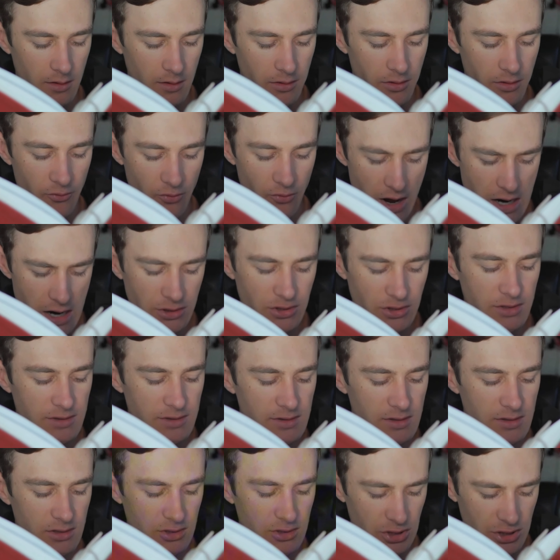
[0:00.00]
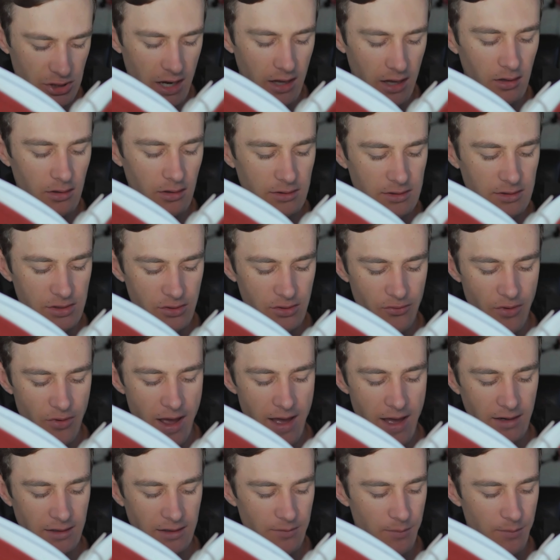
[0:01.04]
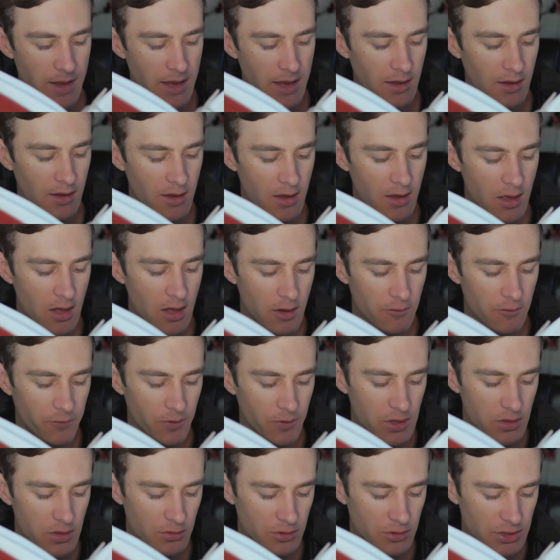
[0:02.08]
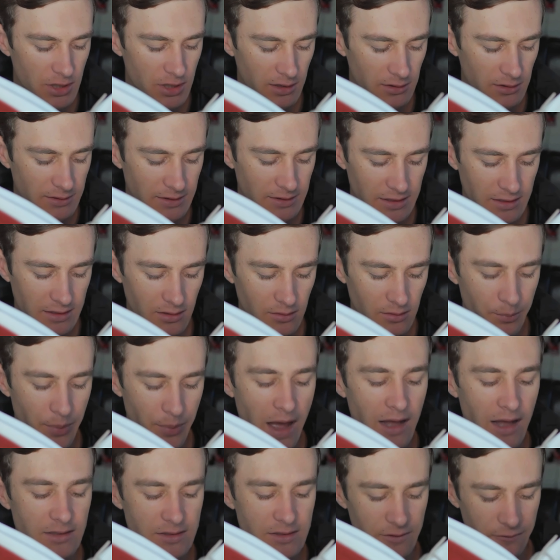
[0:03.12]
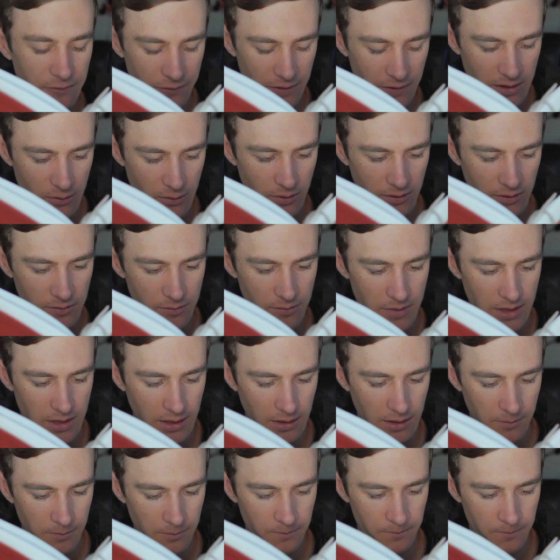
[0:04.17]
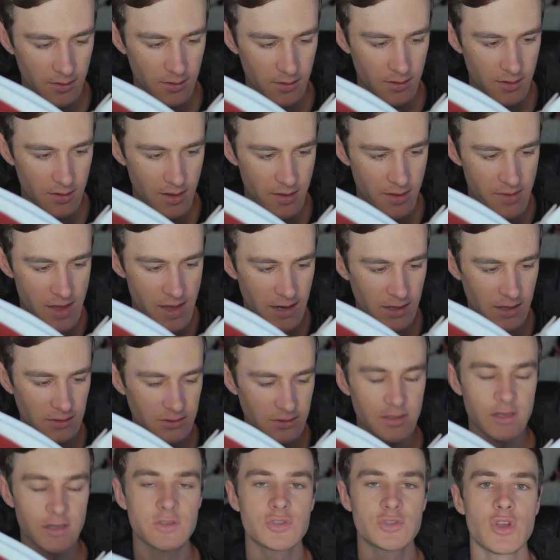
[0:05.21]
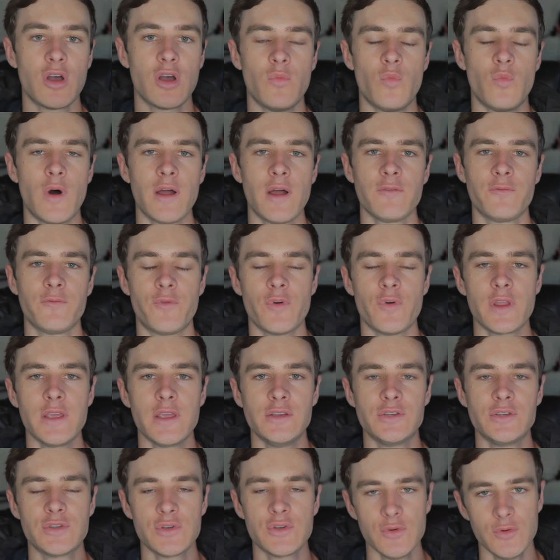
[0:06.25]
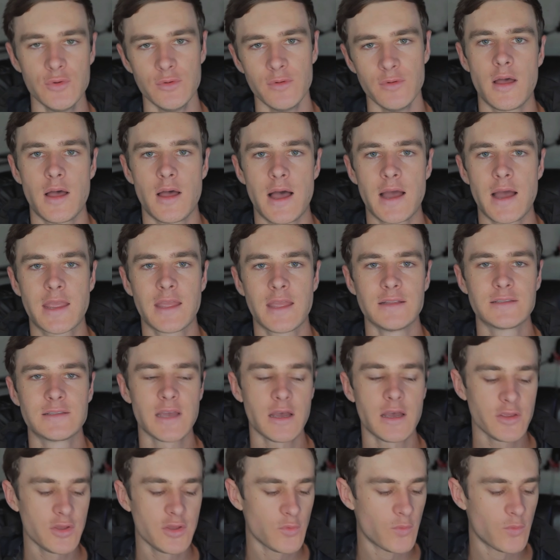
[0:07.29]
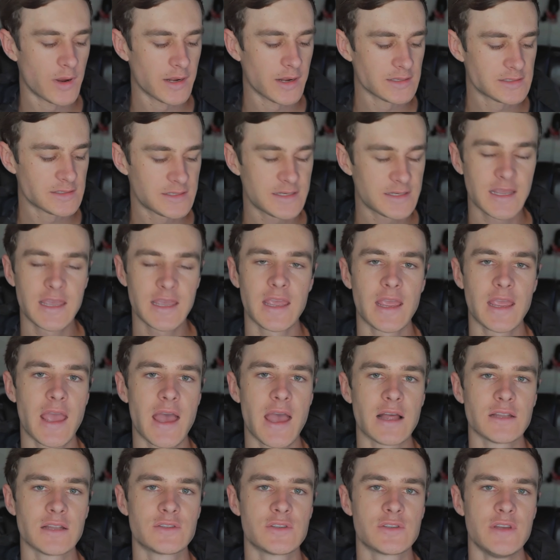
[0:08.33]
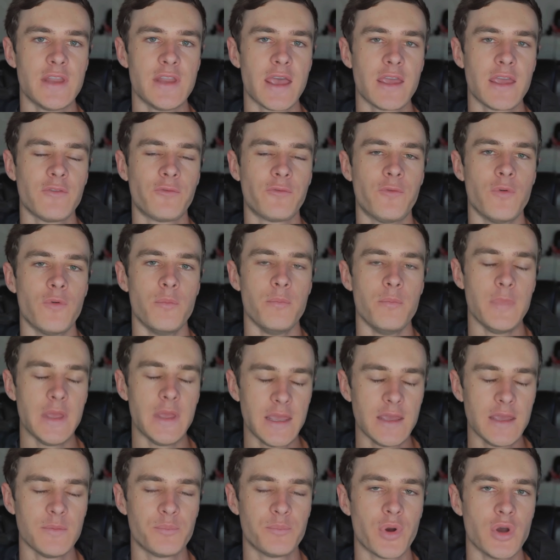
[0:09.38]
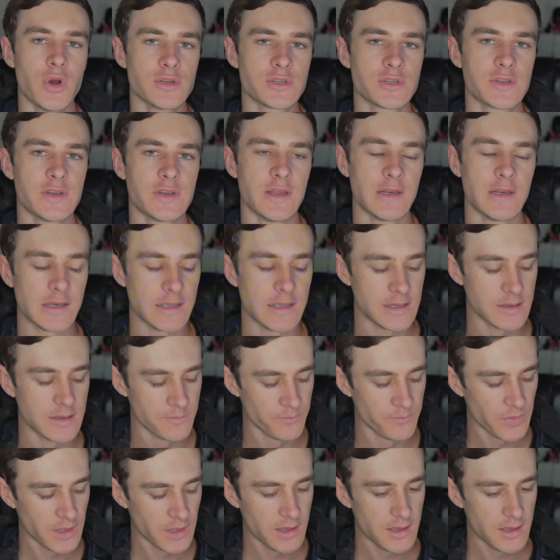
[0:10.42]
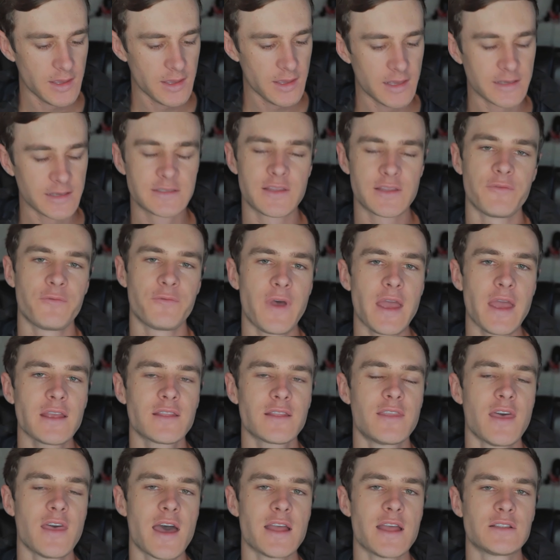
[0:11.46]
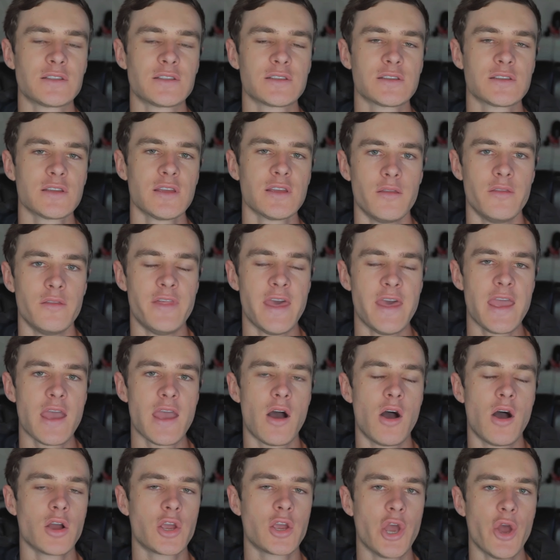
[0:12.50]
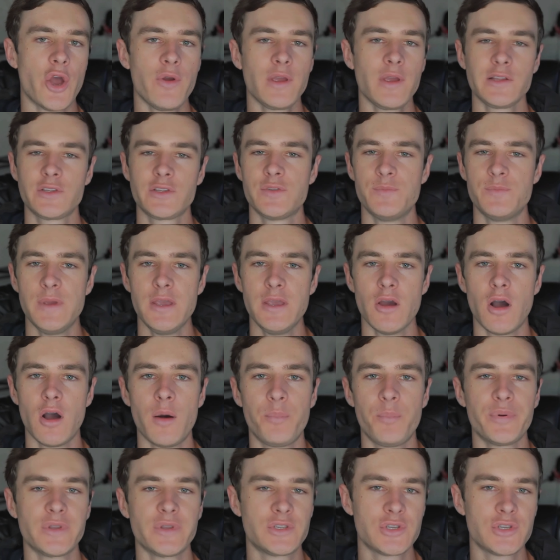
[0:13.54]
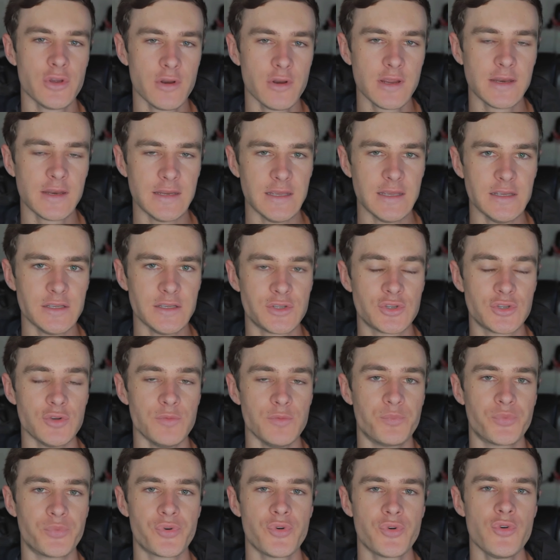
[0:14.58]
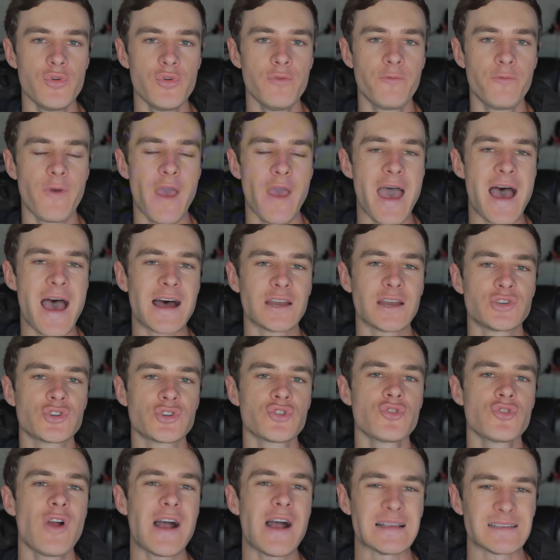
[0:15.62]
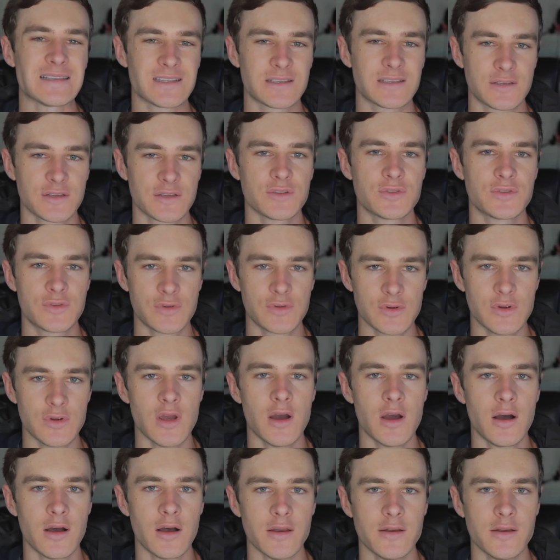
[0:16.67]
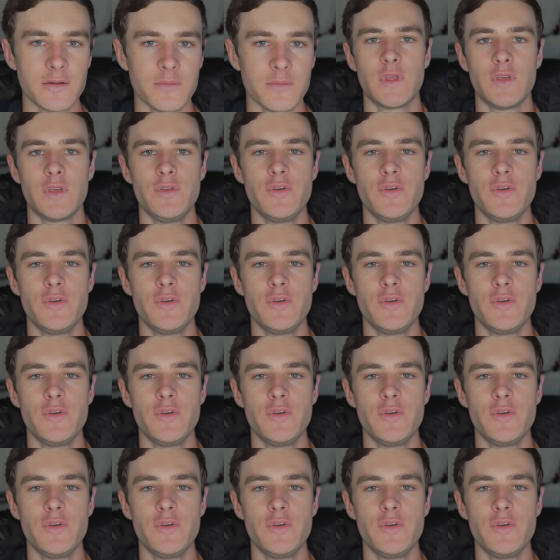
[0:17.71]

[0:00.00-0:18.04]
The righteous shall surround me, for you shall deal bountifully with me. And that is Psalm 142. I can tell you what is sticking out today for me personally is the fact that there are going to be opportunities to prove our trust to God.